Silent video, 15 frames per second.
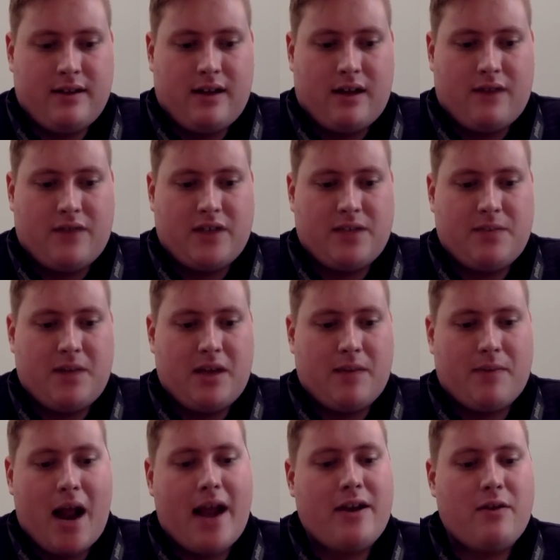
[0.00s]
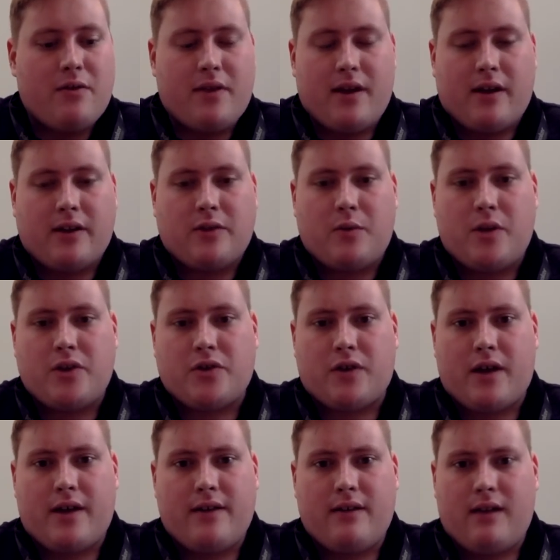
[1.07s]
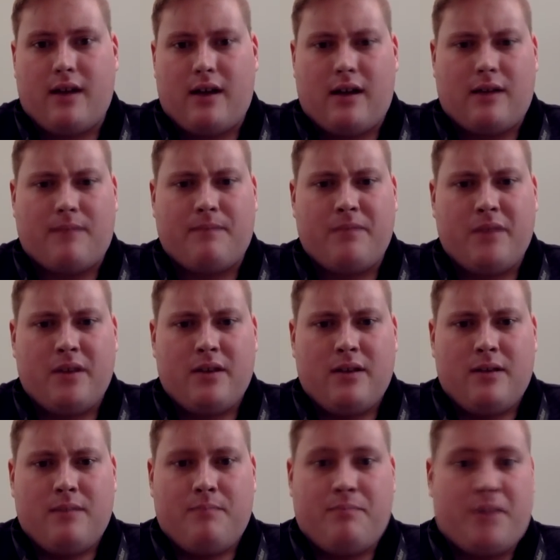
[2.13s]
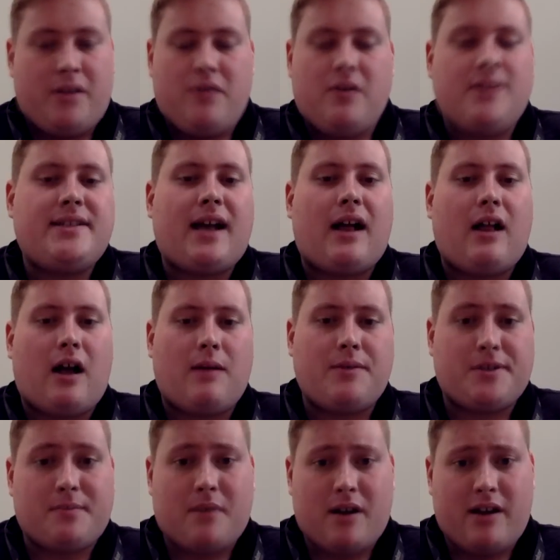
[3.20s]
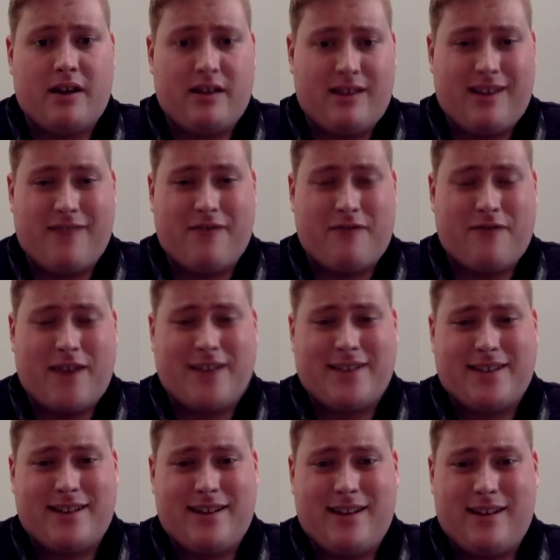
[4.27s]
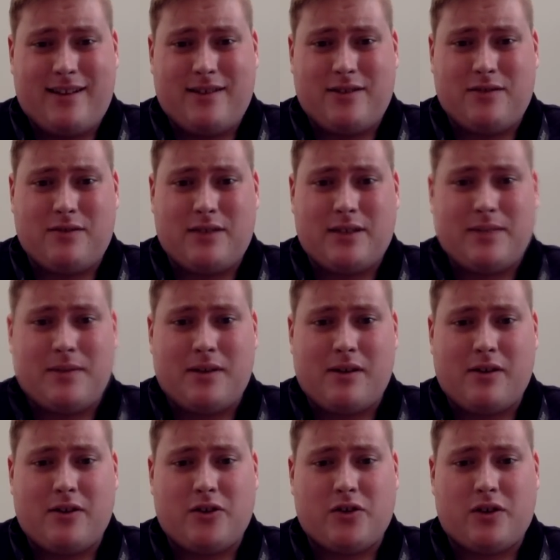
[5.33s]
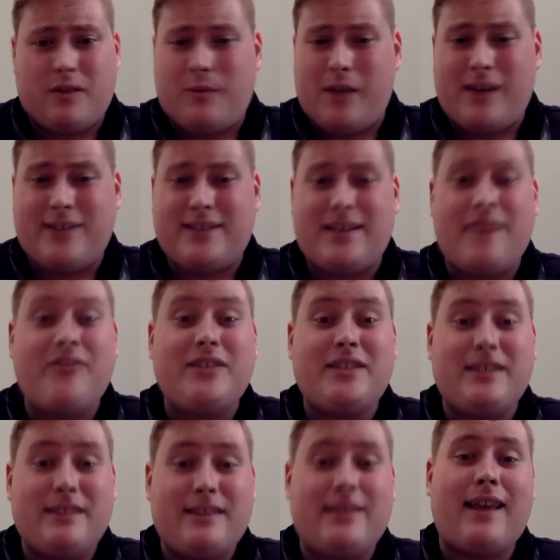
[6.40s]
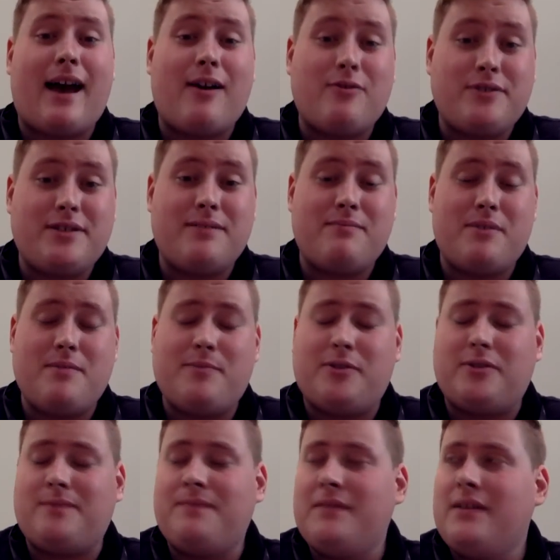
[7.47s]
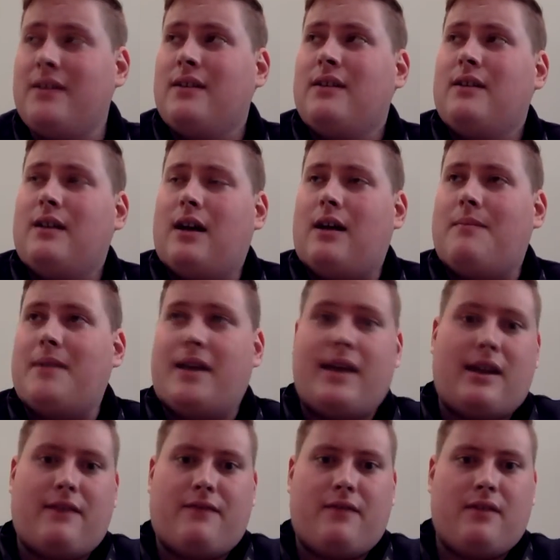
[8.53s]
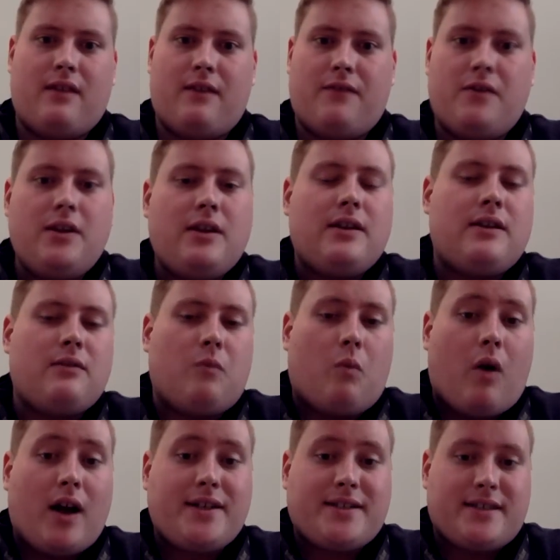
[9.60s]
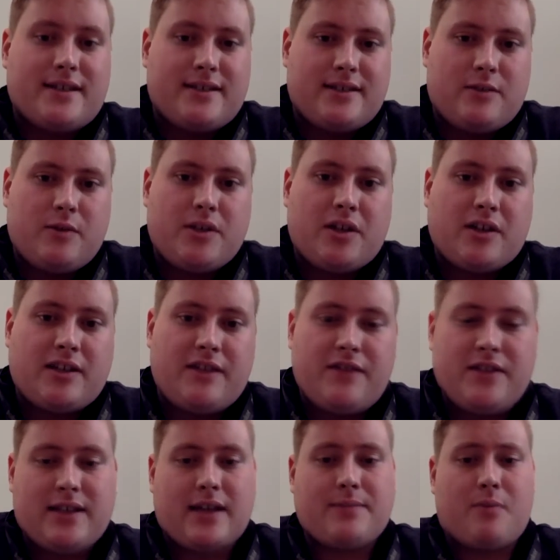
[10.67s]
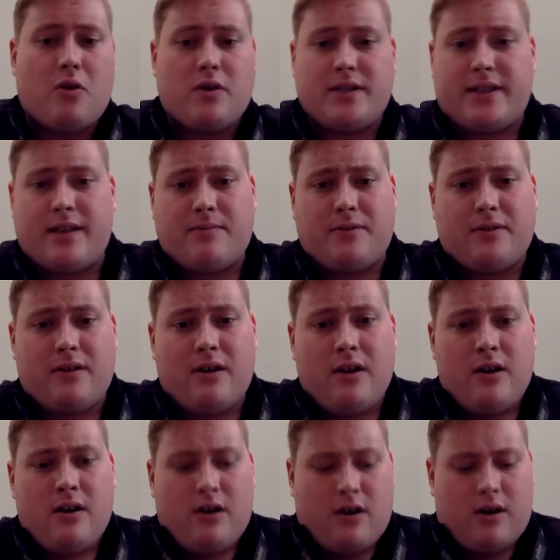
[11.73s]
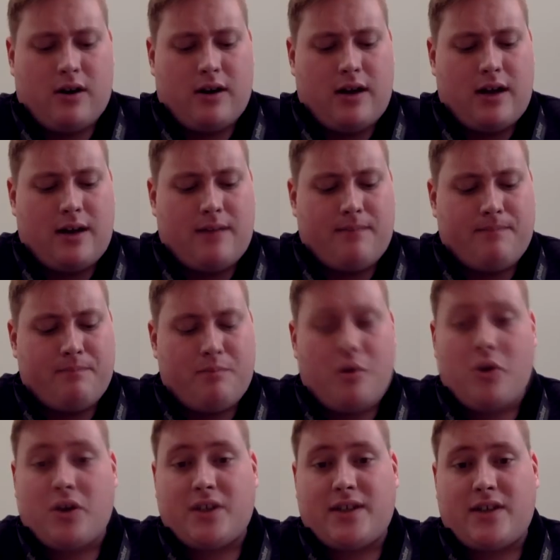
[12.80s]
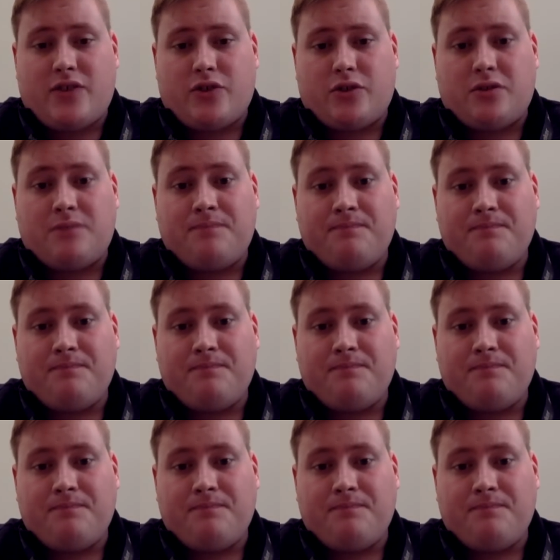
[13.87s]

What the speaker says: of this being a brand new thing on Twitch, right? But you can tell how much money they've invested into this being a good stream. We had 17,000 people. Again, if you didn't watch this, twitch.tv/pokerstaple or Poker Central